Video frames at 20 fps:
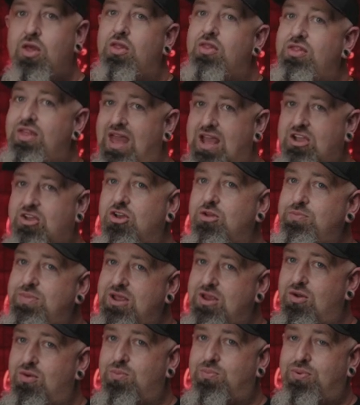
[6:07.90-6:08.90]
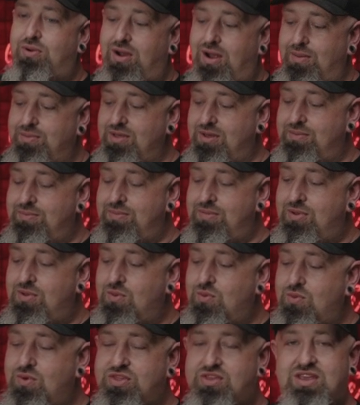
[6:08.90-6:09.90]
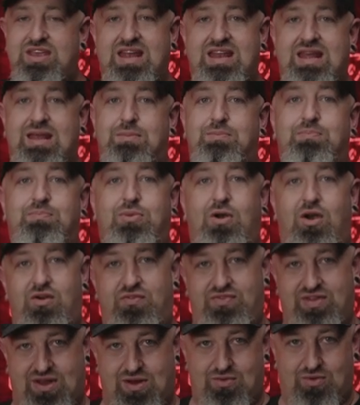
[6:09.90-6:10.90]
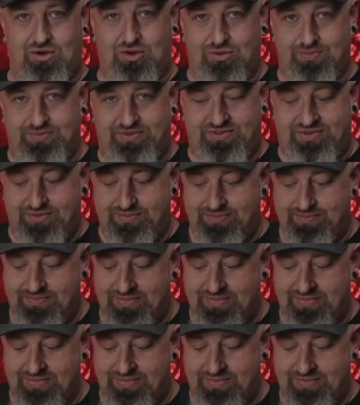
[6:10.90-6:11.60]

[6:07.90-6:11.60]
that could be your problem with getting perfect groups.